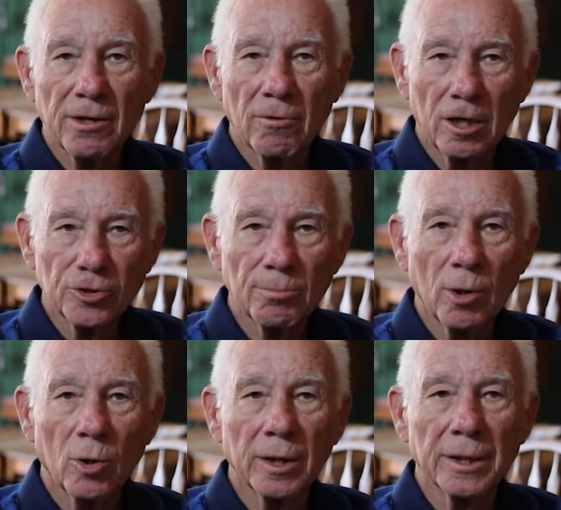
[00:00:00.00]
Ross
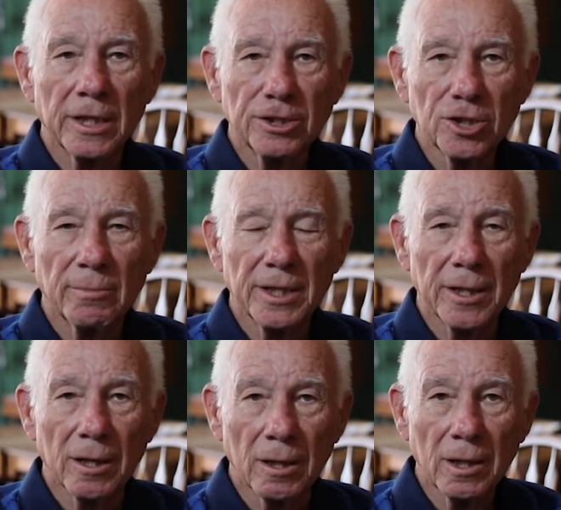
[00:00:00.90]
Martin and some of
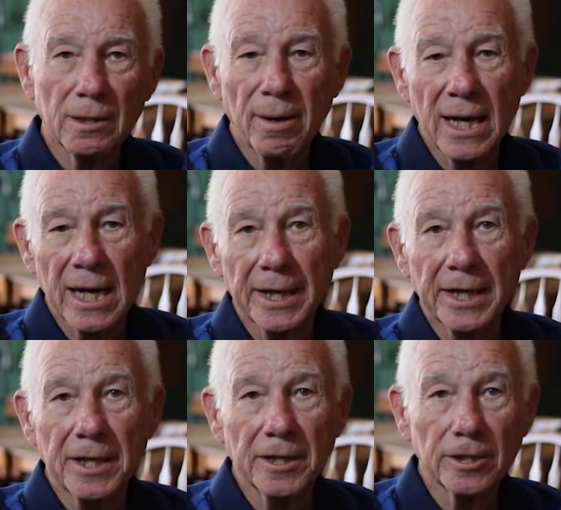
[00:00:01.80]
the early
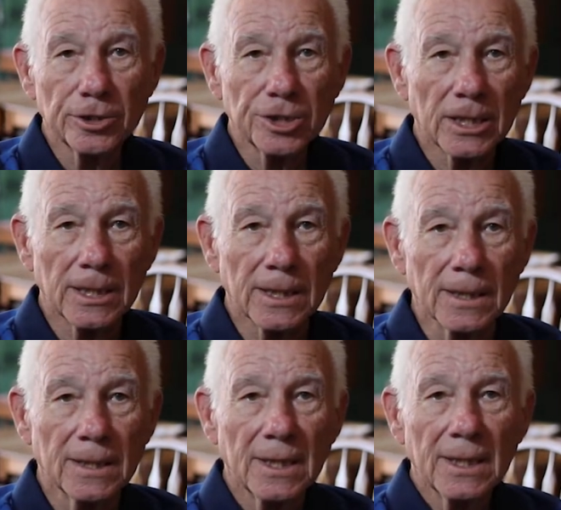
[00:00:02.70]
pioneers,
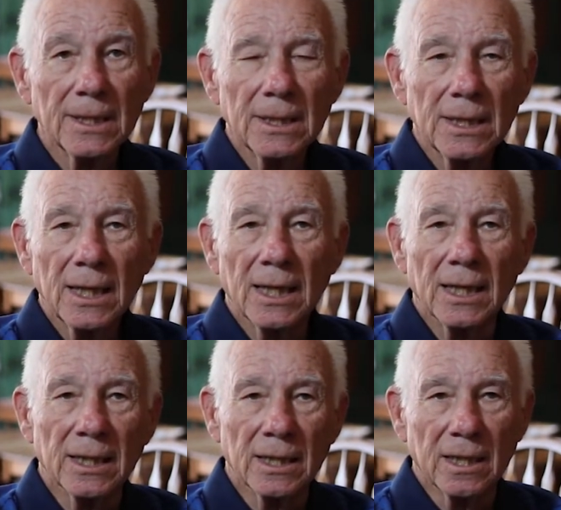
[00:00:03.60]

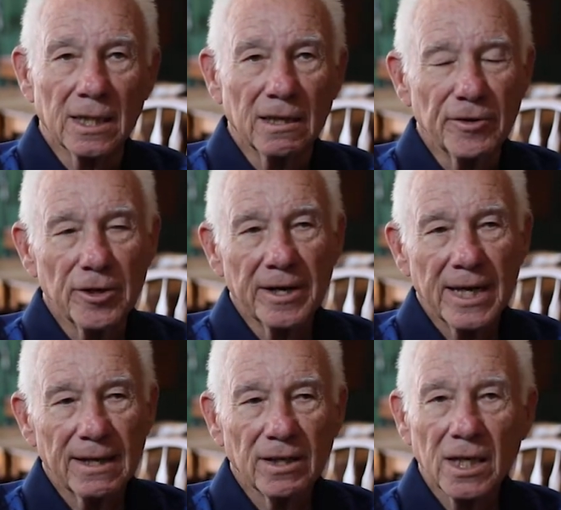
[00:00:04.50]
if you didn't
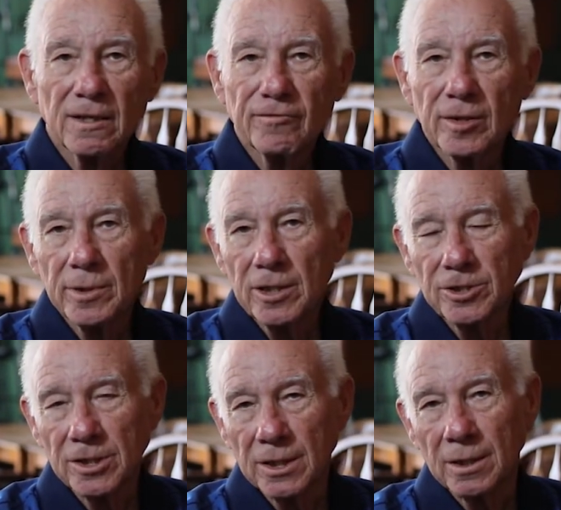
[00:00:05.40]
have a love for
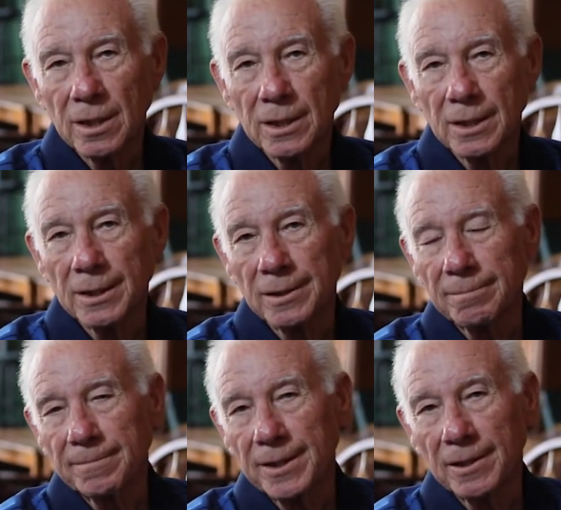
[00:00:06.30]
music, you
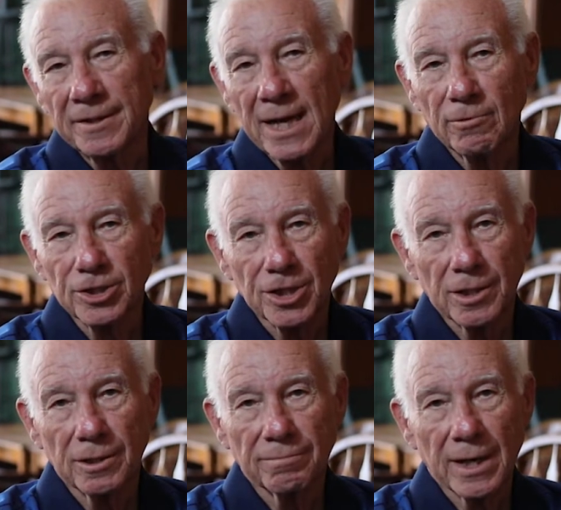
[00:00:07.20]
know, that was
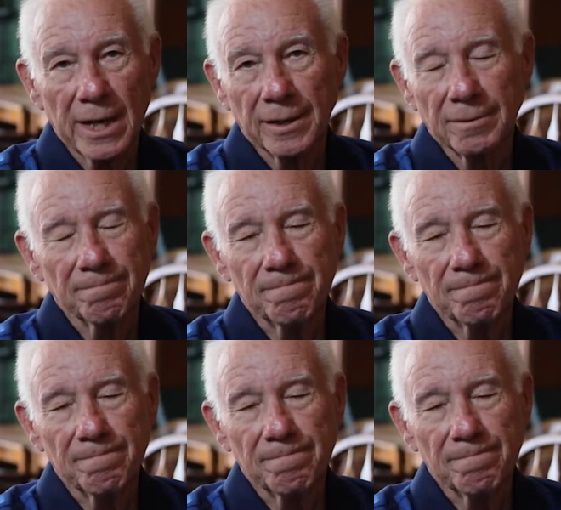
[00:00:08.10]
their kind of